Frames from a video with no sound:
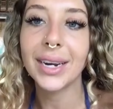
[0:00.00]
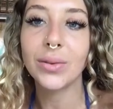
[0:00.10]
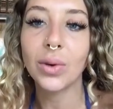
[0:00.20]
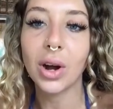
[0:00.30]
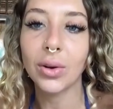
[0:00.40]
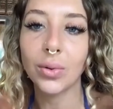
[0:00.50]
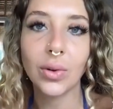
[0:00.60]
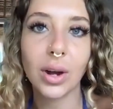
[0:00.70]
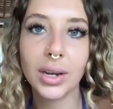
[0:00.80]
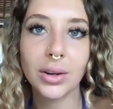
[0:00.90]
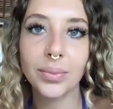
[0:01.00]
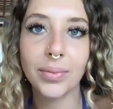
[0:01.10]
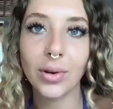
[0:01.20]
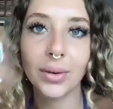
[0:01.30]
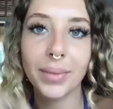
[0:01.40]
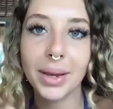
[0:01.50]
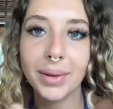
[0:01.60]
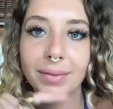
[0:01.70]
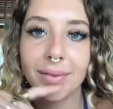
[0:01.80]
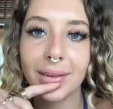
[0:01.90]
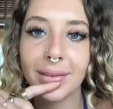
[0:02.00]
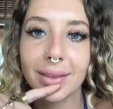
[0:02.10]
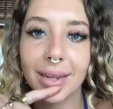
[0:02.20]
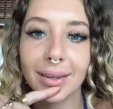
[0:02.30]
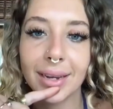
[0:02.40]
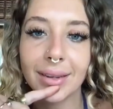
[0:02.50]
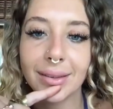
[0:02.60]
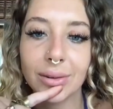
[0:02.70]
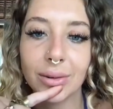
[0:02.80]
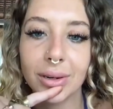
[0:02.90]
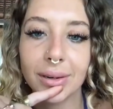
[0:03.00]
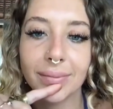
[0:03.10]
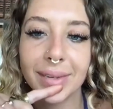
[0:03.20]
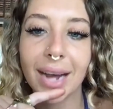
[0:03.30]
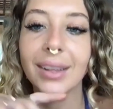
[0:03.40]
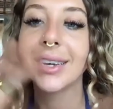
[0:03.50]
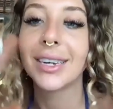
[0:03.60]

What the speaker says: and it'll, or maybe even like less, or yeah.